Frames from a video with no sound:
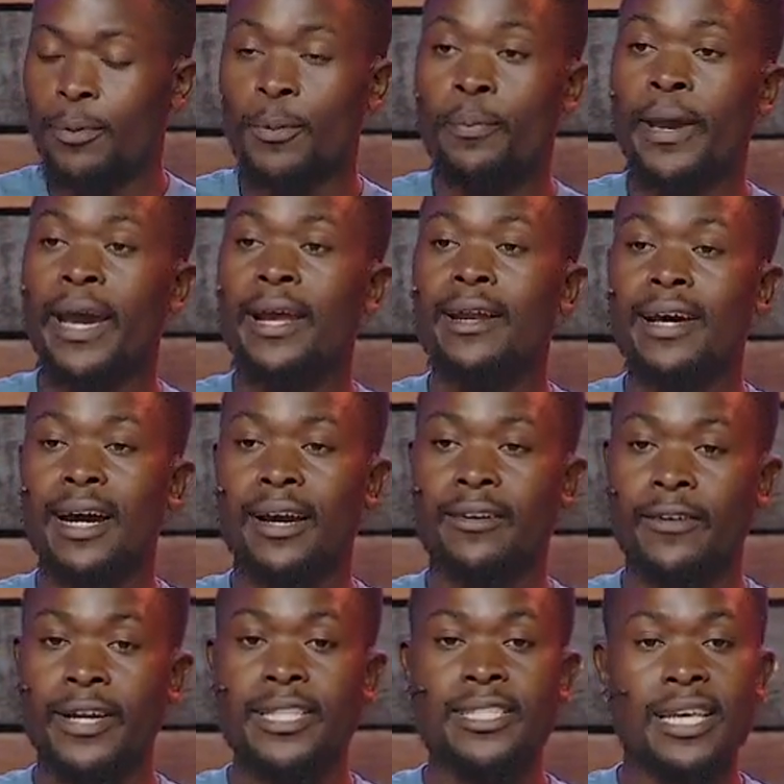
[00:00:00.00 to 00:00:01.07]
prepared a
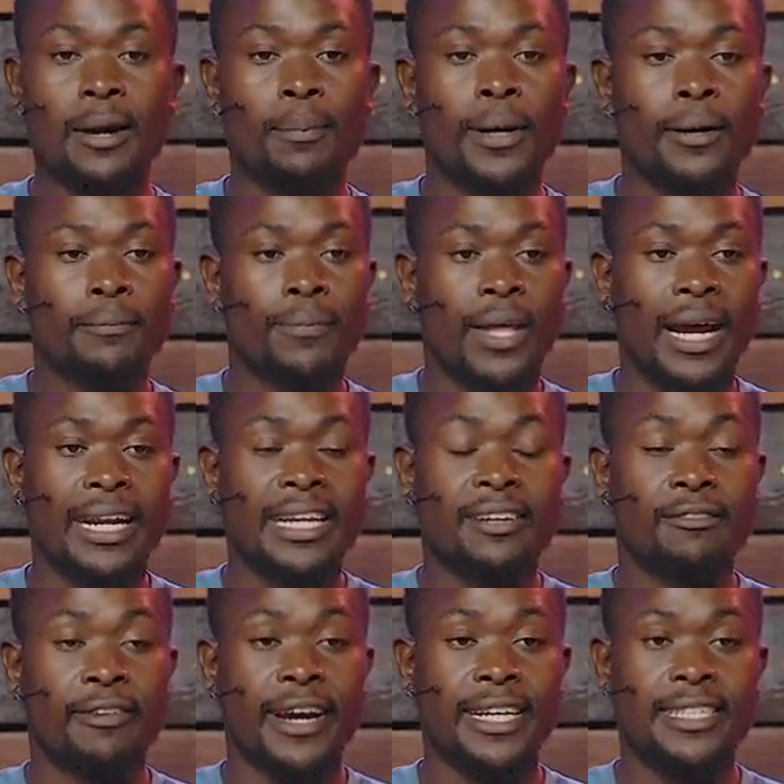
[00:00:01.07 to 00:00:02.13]
great supper and
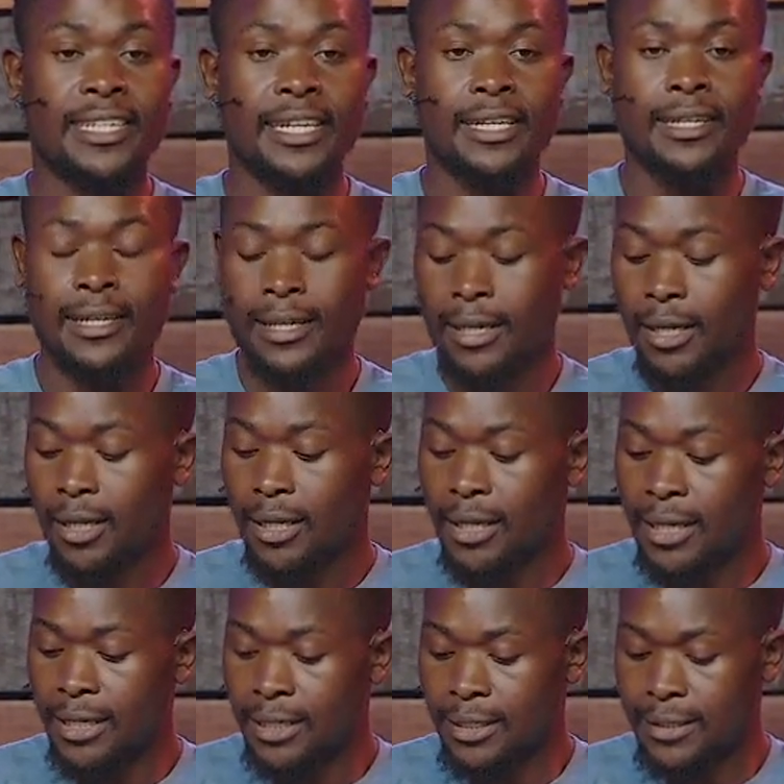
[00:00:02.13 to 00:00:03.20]
invited
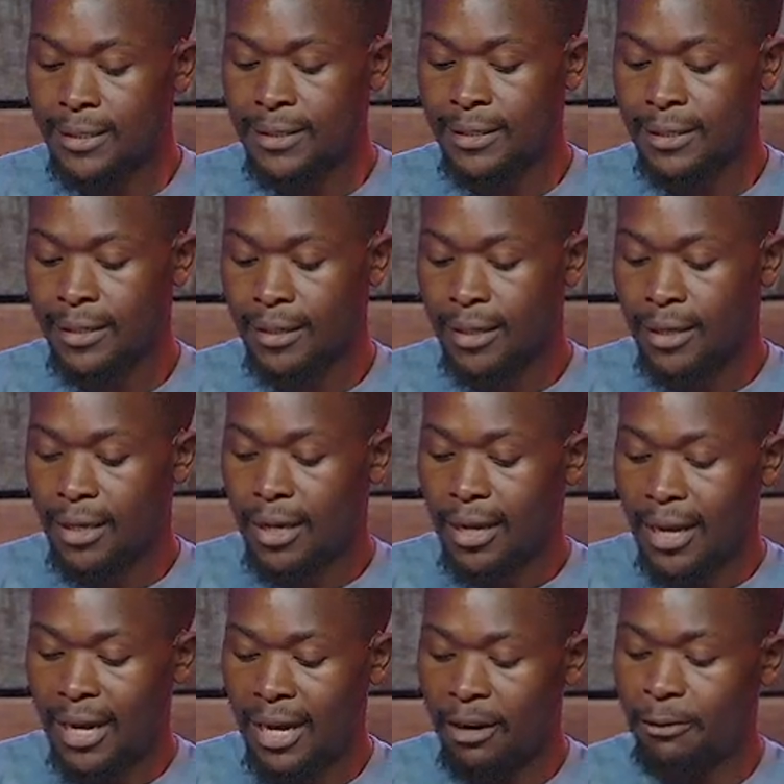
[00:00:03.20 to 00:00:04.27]
his
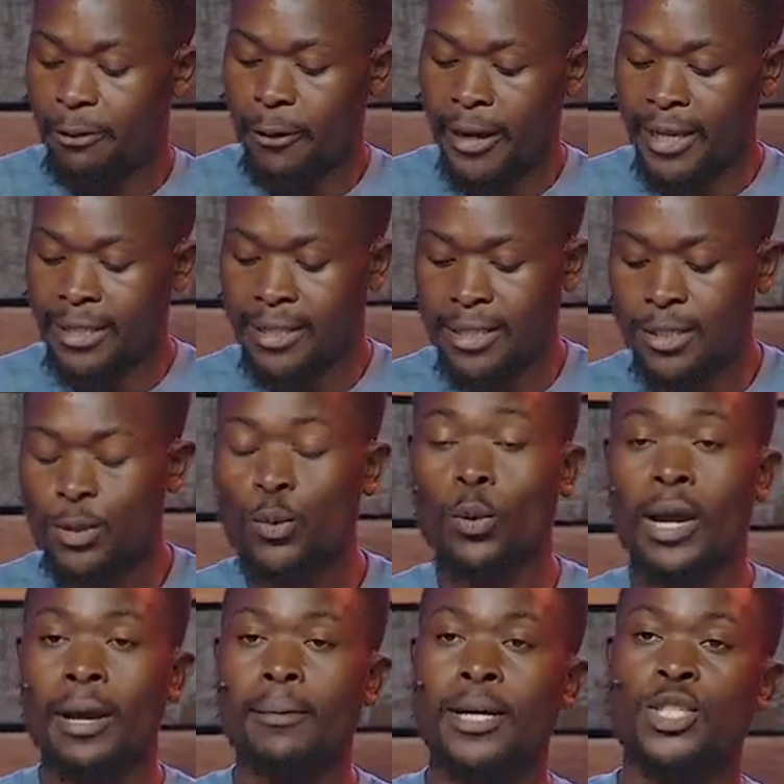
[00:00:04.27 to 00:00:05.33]
friends to
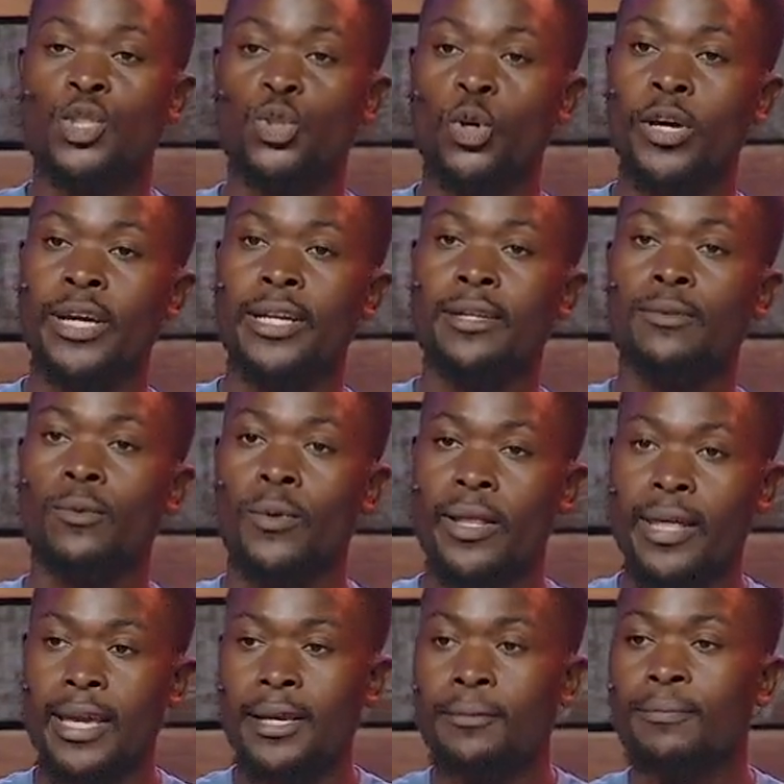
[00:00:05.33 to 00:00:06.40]
come and join
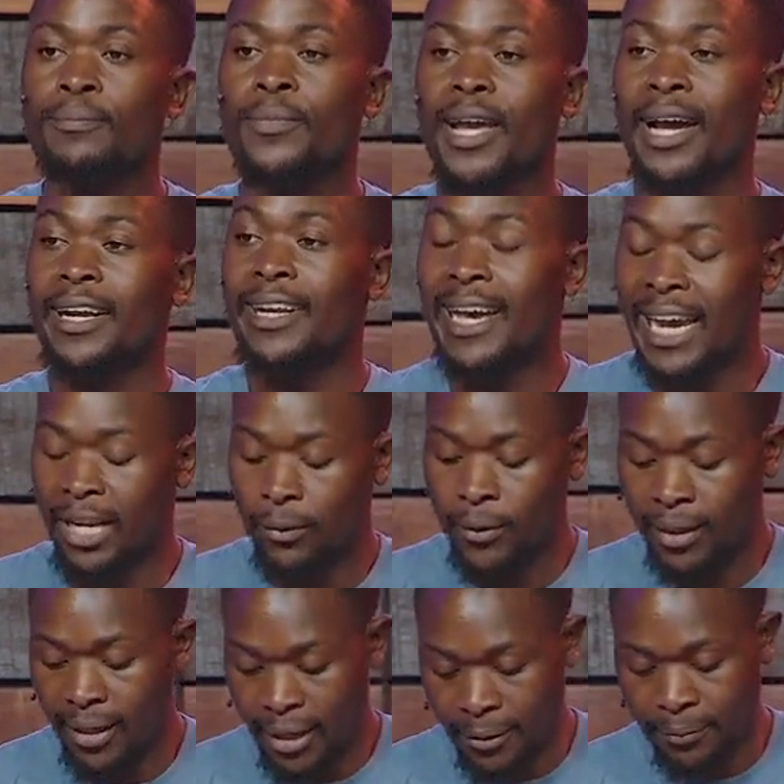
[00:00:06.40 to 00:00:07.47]
with him and dine
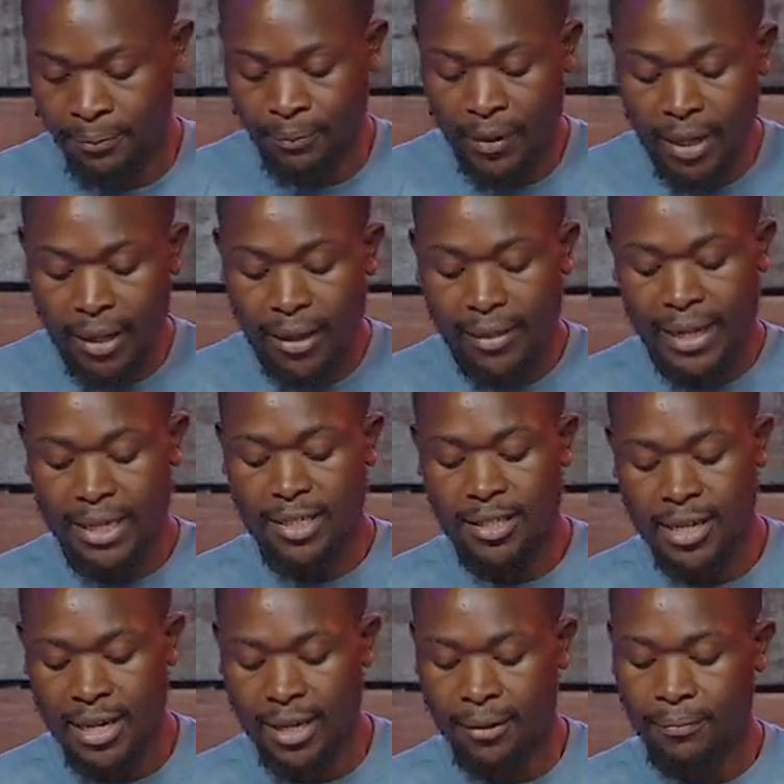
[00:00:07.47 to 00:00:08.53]
with him that
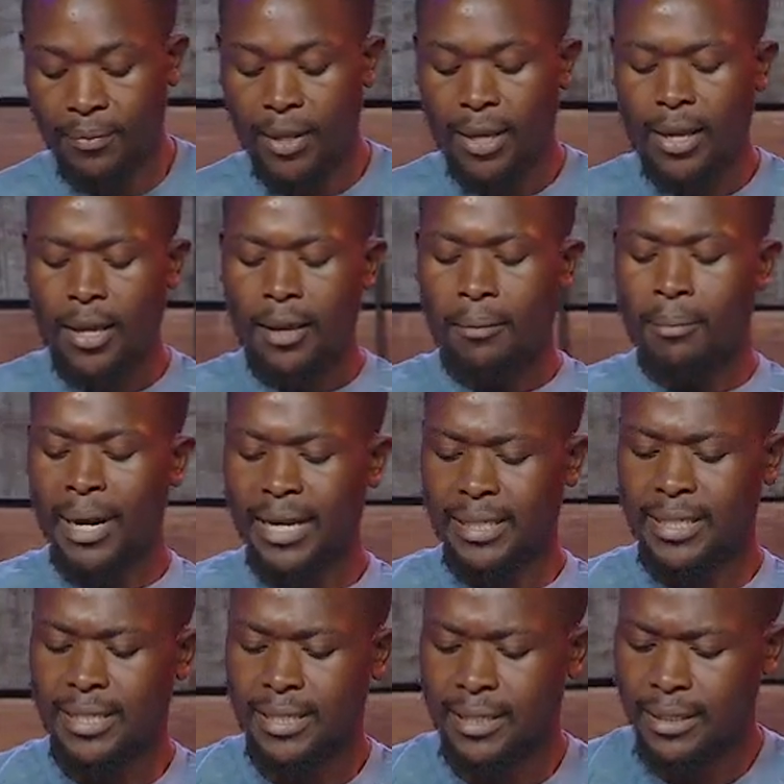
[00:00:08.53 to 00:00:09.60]
day.
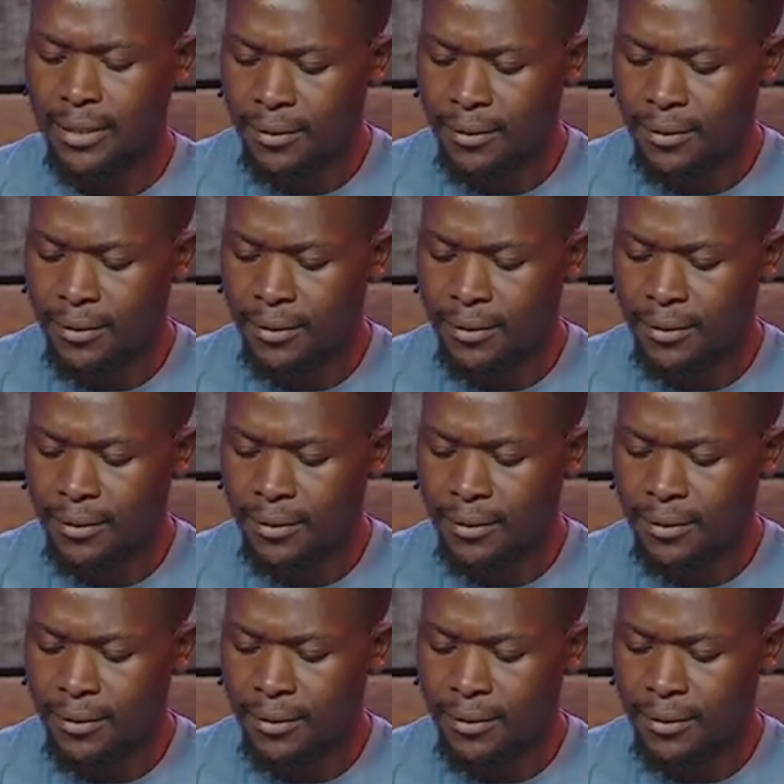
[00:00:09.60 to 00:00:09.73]
But